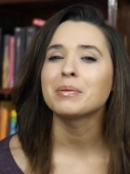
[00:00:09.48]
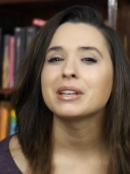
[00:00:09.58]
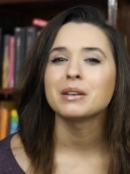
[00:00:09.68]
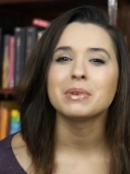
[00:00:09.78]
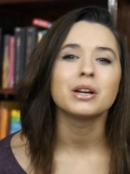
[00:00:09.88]

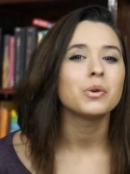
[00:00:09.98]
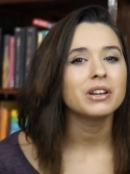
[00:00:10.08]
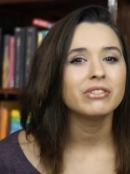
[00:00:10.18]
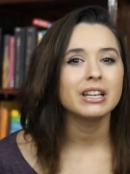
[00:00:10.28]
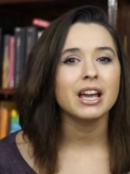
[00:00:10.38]
probably going to be a
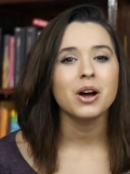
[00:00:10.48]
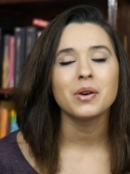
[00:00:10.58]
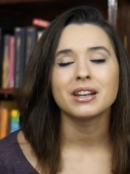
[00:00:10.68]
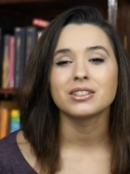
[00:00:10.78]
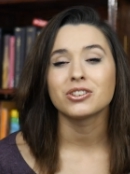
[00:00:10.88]
quick
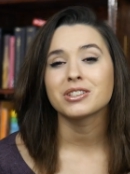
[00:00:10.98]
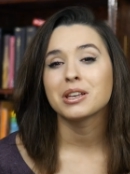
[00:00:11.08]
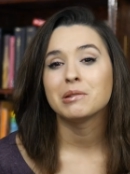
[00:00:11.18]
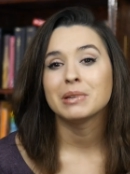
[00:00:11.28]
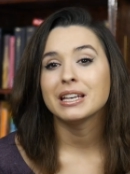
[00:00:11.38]
video, and it's just
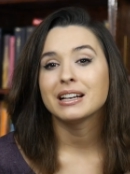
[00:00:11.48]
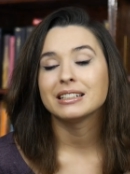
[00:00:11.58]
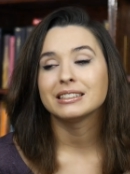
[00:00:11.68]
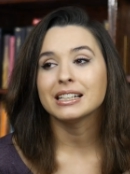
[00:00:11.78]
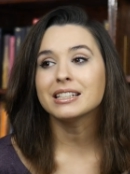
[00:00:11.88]
going to be
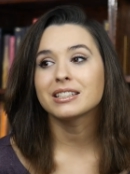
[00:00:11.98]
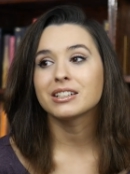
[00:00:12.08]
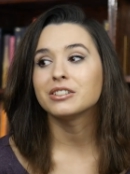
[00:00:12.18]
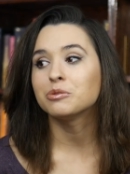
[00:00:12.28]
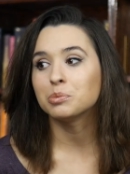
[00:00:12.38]
a
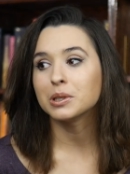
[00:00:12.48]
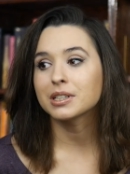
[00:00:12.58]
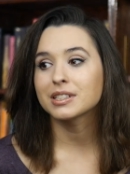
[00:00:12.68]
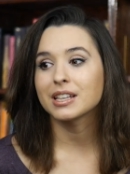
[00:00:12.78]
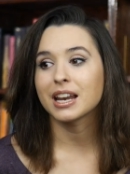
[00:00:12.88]
list of
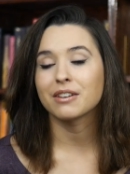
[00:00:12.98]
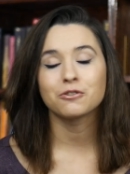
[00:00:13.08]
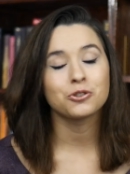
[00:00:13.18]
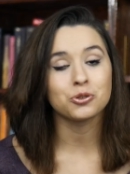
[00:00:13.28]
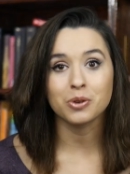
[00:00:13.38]
books that
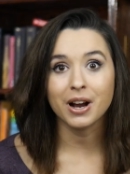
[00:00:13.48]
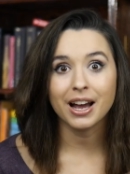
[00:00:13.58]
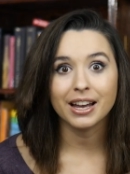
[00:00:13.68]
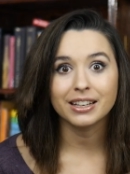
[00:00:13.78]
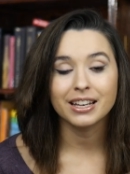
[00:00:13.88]
I've
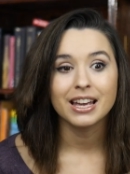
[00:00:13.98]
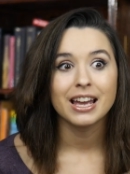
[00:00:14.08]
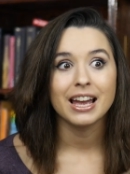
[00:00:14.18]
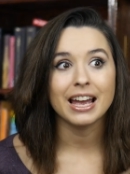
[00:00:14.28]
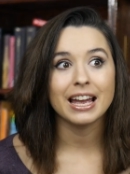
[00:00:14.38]
tried
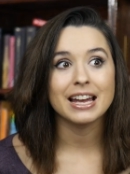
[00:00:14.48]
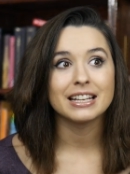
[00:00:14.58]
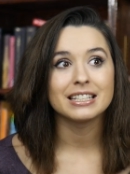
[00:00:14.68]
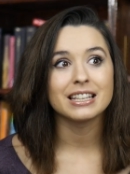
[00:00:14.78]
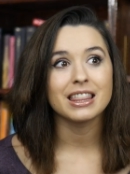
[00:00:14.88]

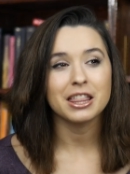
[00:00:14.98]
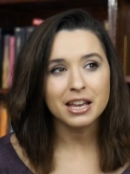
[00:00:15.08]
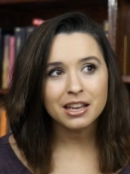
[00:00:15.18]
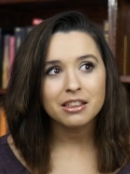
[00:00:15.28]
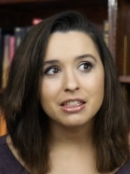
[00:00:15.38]
and
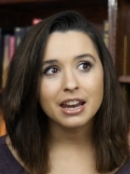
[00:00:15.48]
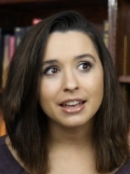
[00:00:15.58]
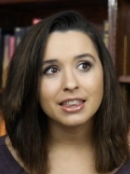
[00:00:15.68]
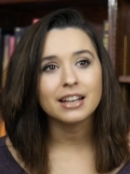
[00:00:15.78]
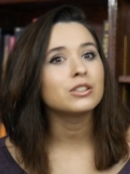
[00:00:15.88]
think that
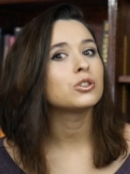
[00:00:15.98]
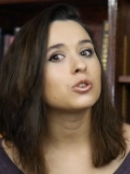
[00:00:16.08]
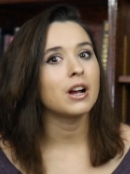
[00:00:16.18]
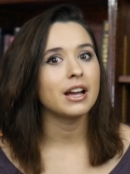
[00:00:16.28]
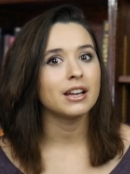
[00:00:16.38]
I'd like to try